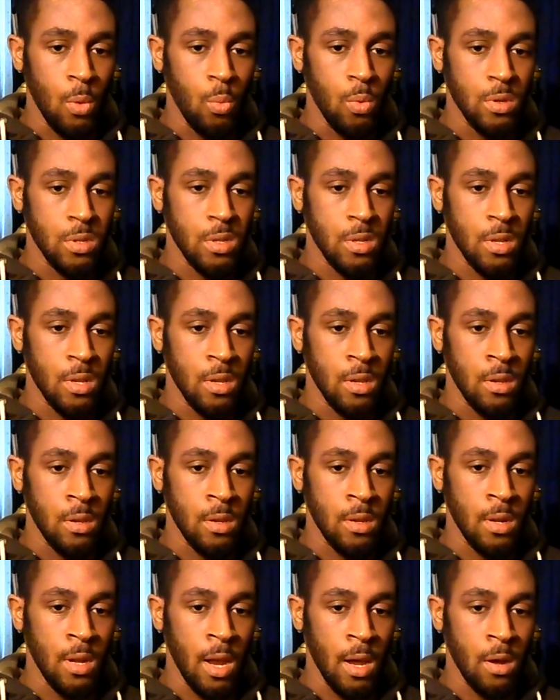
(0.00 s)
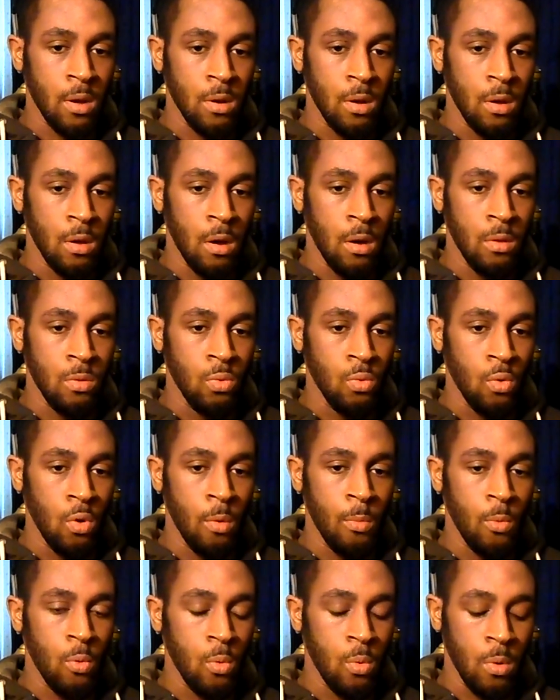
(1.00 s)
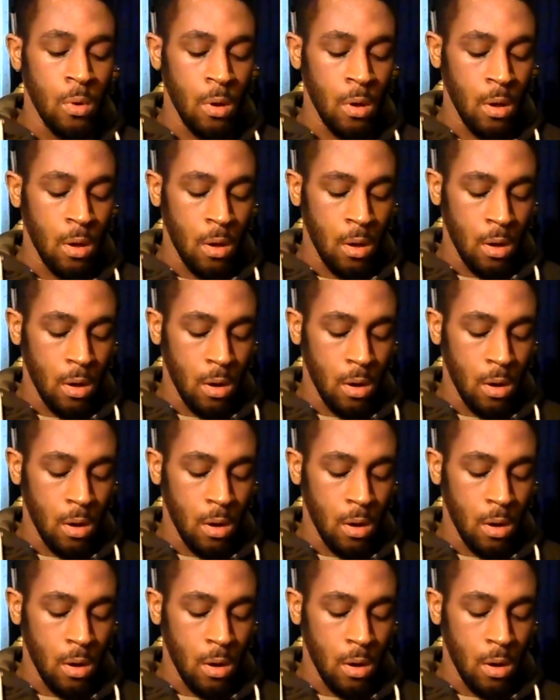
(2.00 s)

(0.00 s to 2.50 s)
it wasn't like a normal